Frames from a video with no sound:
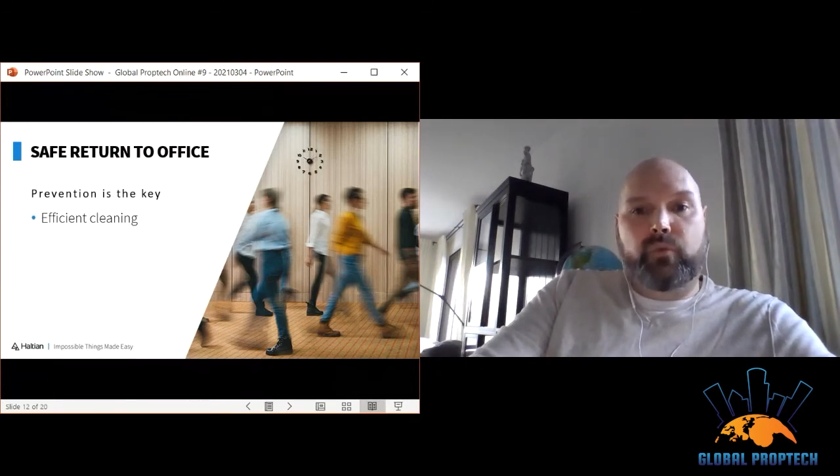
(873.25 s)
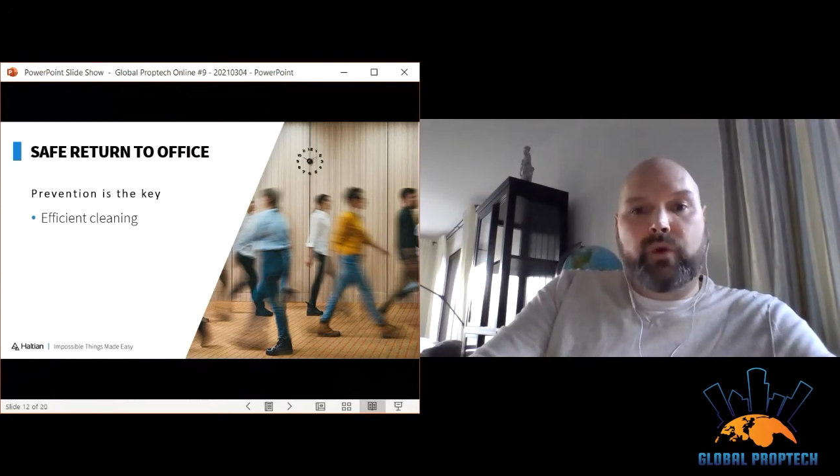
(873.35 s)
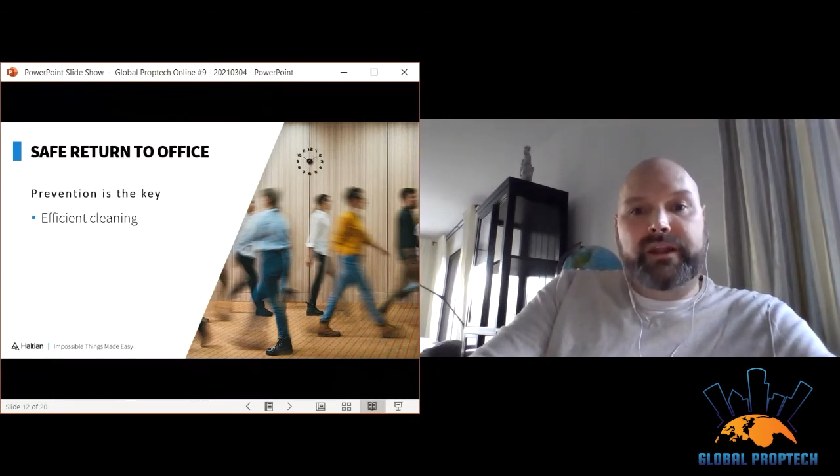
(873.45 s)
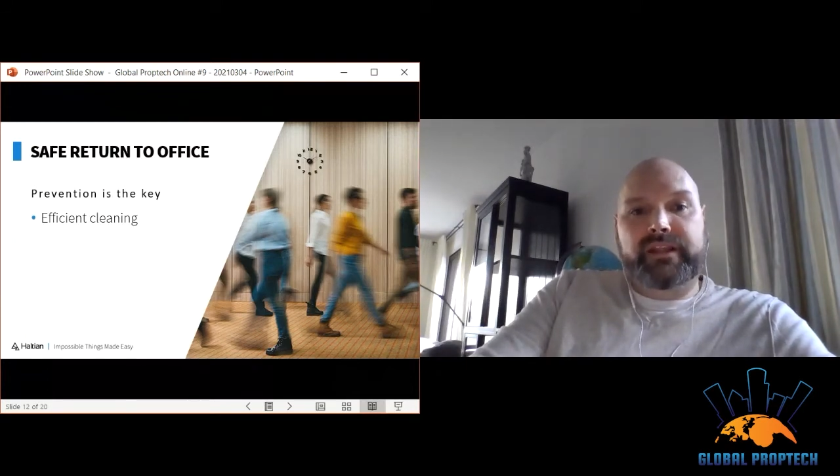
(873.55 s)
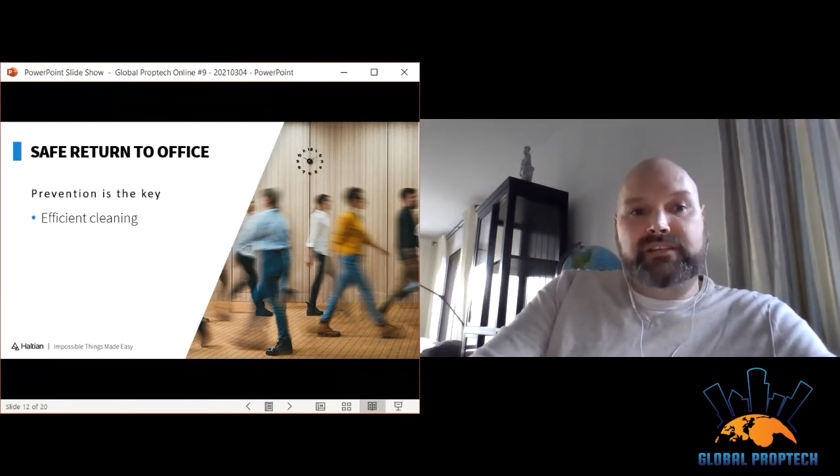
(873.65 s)

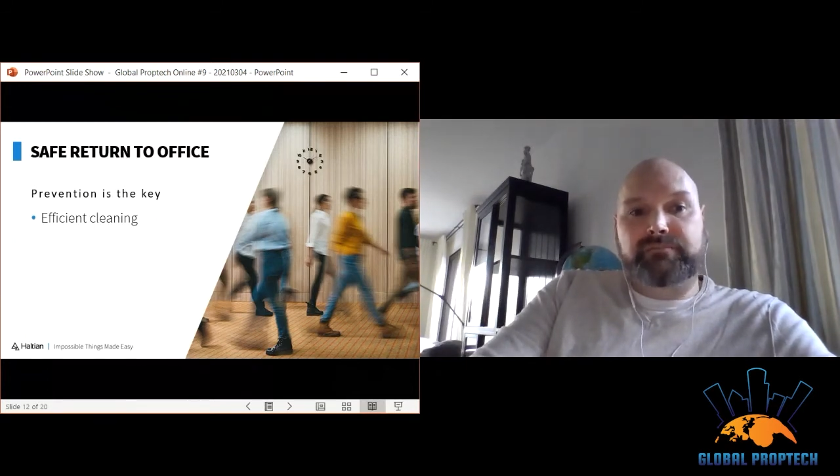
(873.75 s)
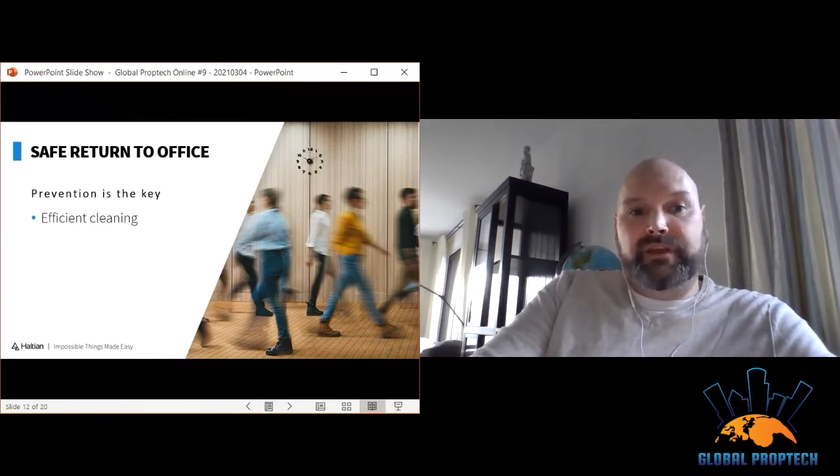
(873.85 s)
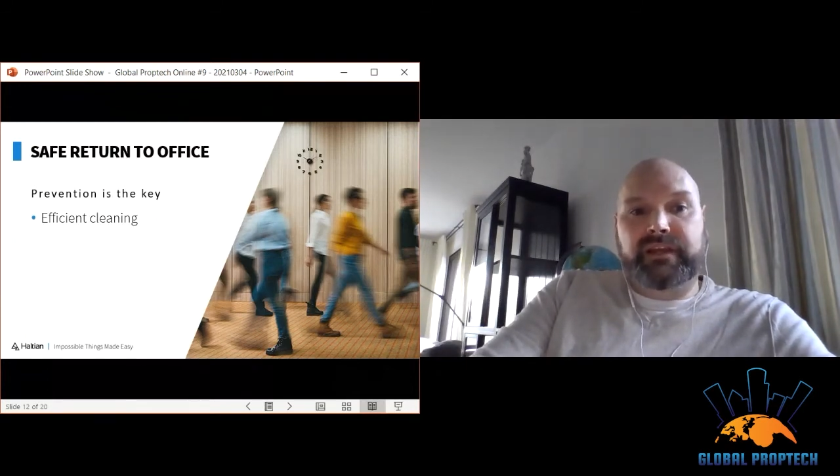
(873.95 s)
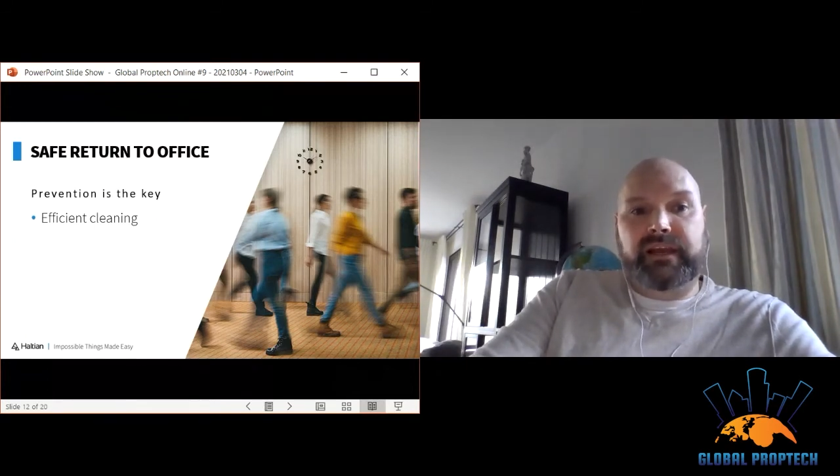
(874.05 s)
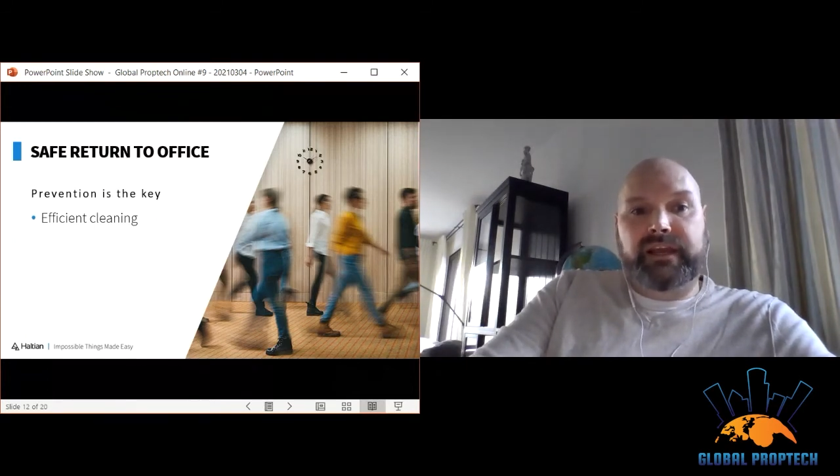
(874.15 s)
when it has
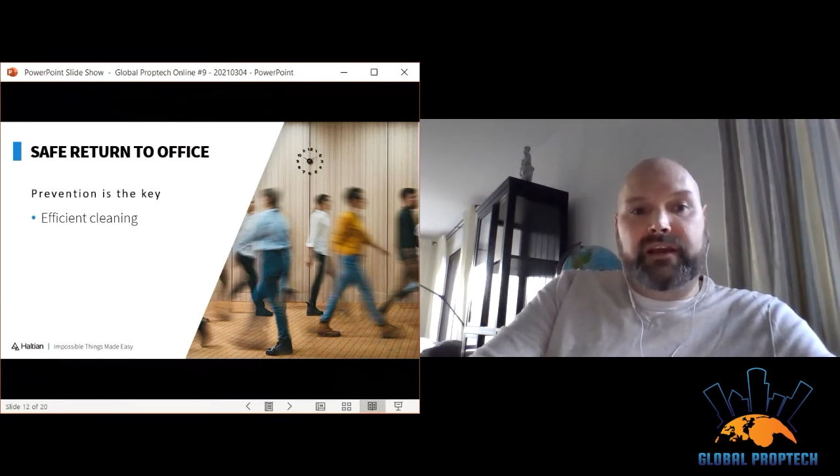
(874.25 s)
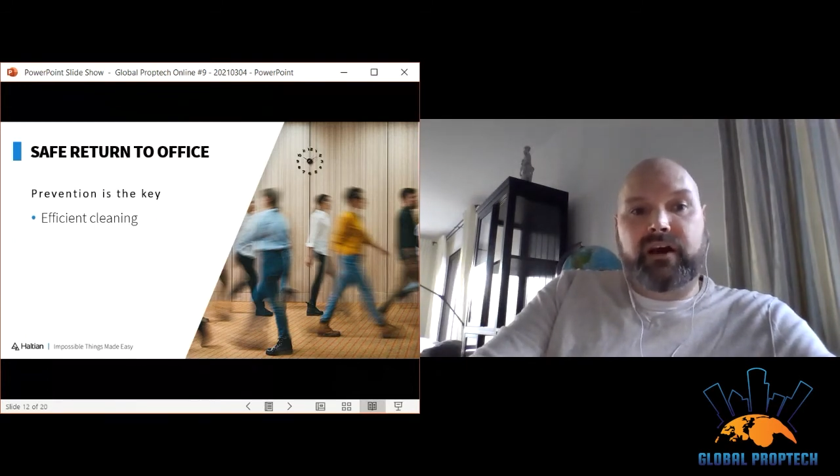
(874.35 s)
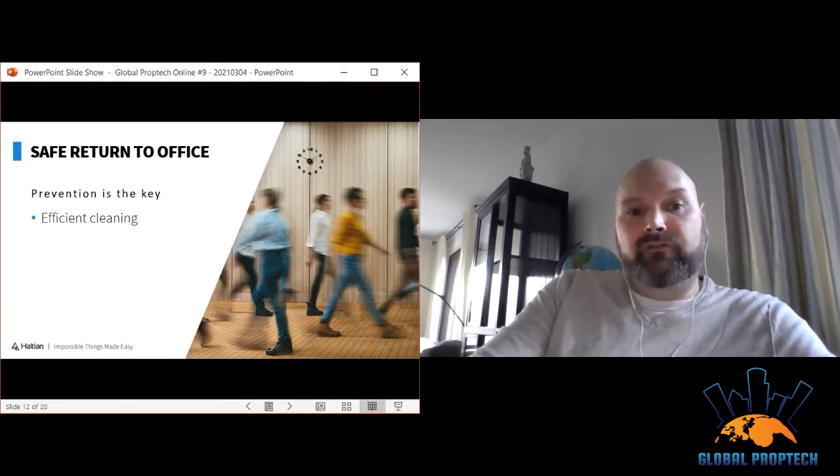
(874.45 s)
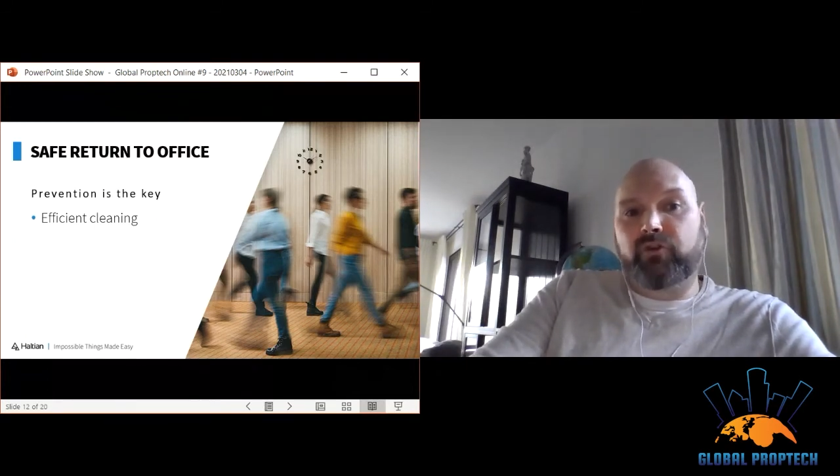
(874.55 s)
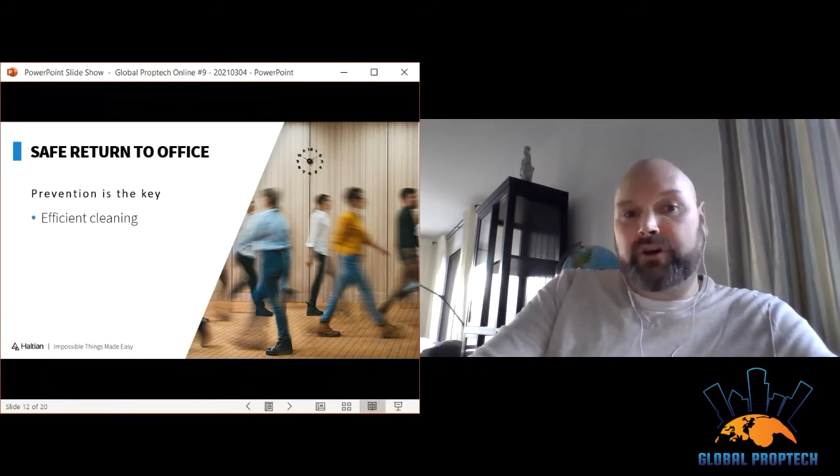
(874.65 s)
been cleaned,
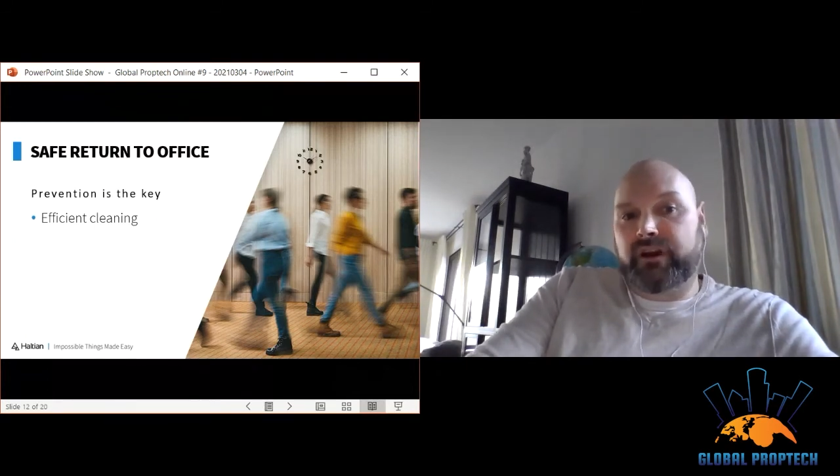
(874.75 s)
avoid